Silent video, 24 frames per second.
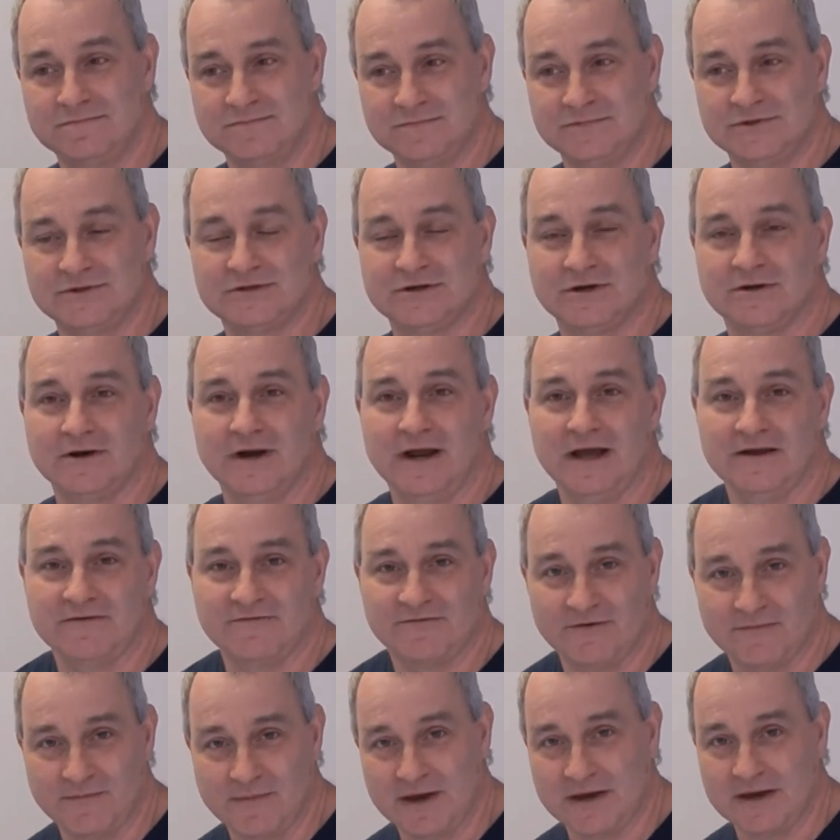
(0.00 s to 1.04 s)
start
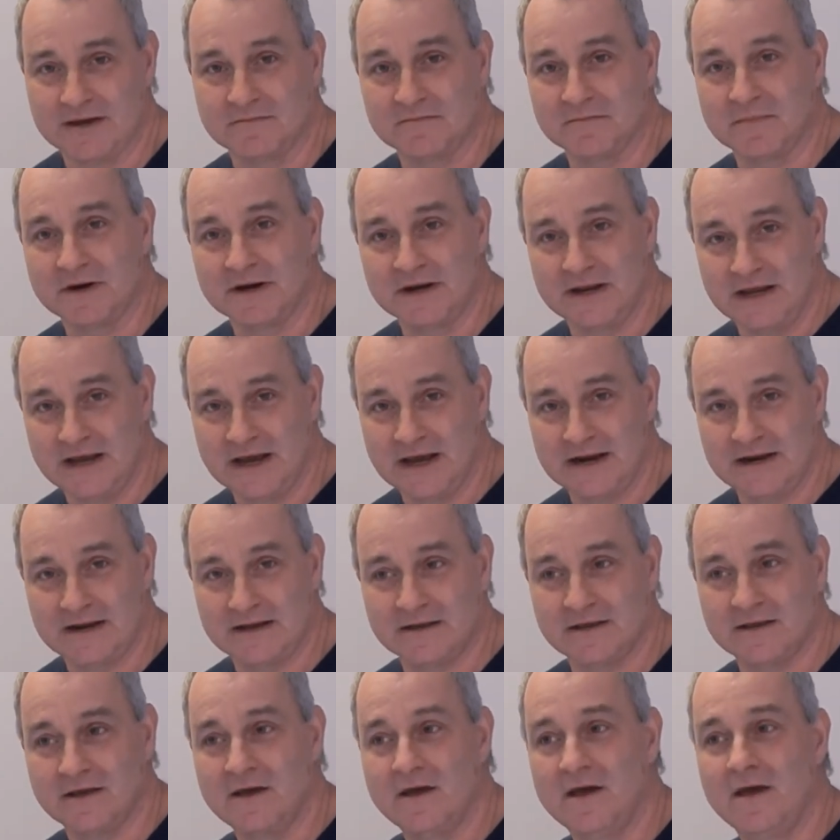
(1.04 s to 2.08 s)
actually making money at
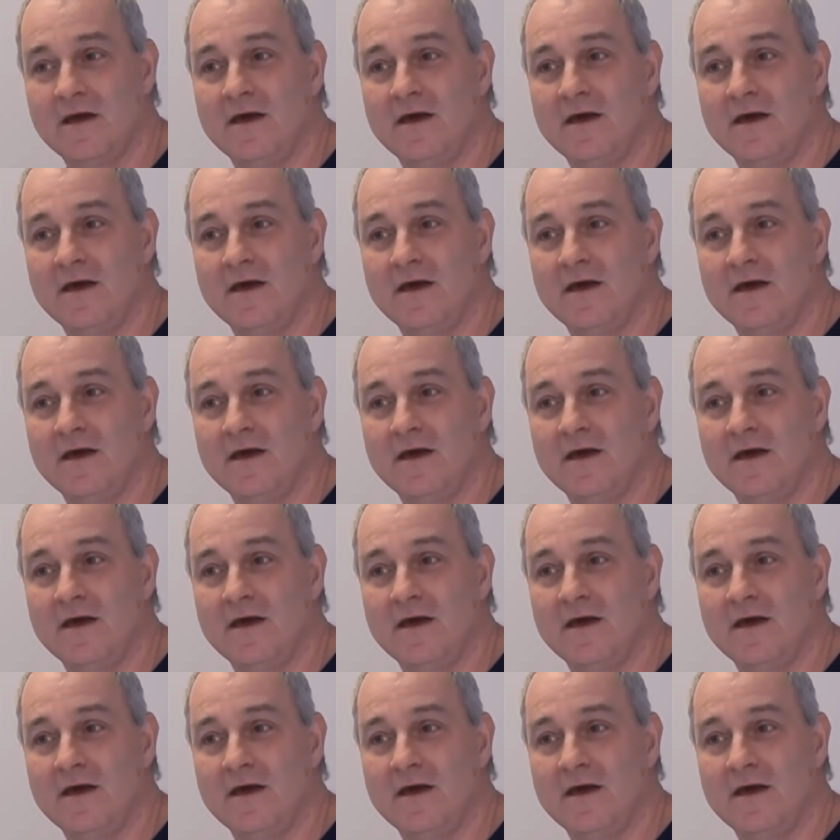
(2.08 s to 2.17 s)
it.